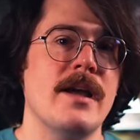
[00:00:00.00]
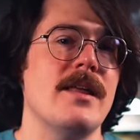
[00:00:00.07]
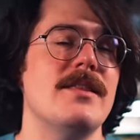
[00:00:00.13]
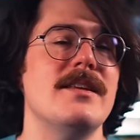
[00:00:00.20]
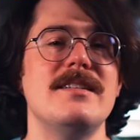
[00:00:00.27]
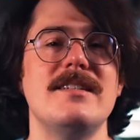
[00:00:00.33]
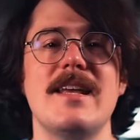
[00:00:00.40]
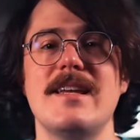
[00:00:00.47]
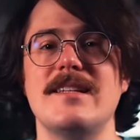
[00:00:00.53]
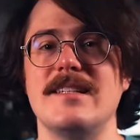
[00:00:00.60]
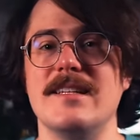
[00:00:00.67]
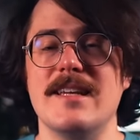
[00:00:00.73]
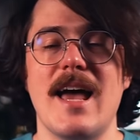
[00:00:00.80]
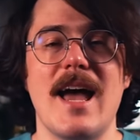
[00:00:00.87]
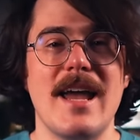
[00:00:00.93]
This takes
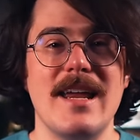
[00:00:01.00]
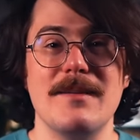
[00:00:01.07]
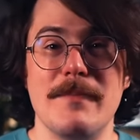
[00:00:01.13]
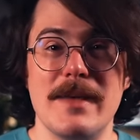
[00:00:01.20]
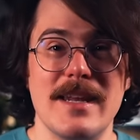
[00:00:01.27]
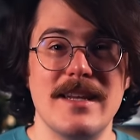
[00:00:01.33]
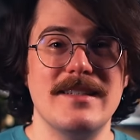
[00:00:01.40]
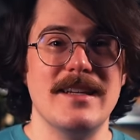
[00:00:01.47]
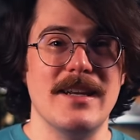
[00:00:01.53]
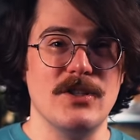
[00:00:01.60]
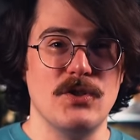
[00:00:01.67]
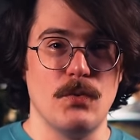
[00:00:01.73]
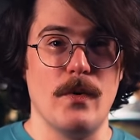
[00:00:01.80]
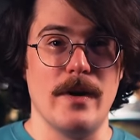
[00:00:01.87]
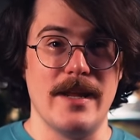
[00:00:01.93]
9 minutes and
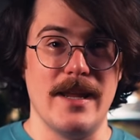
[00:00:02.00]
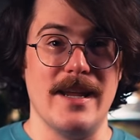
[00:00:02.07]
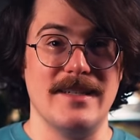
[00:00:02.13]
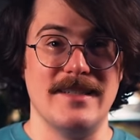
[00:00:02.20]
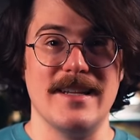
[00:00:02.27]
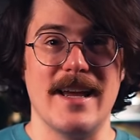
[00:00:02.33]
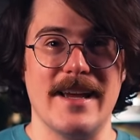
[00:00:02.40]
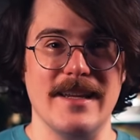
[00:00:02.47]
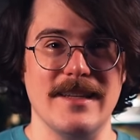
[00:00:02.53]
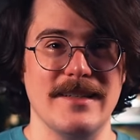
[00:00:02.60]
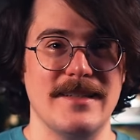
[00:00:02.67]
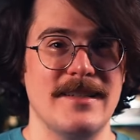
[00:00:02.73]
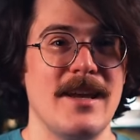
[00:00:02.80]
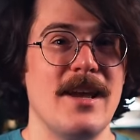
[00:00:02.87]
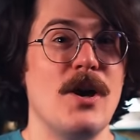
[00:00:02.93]
28
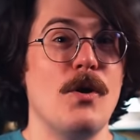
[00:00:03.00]
seconds,